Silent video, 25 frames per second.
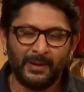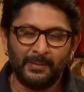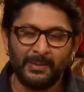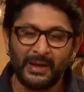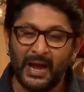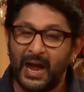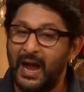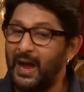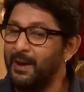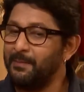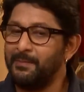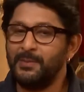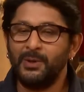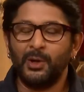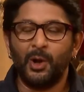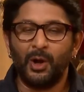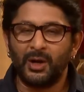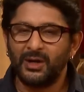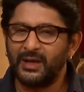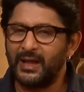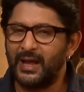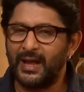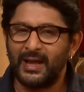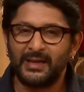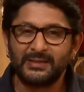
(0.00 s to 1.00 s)
I'm
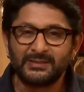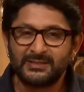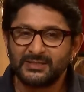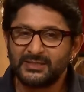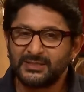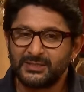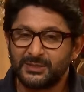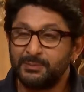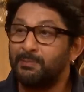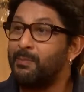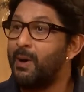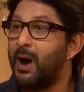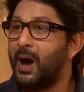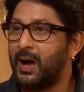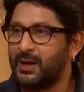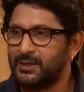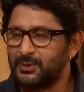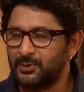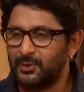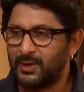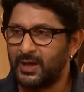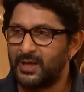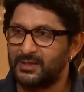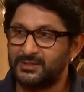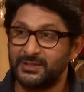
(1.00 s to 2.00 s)
not as smart
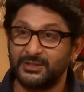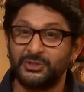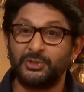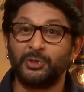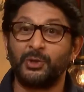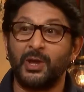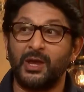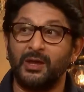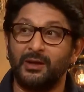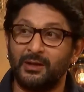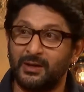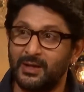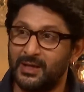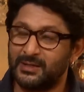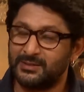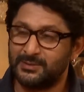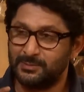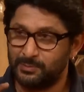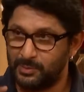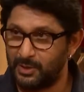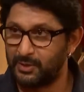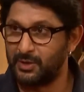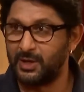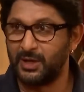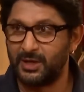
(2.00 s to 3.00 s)
or as educated as
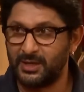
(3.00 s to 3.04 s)
Maria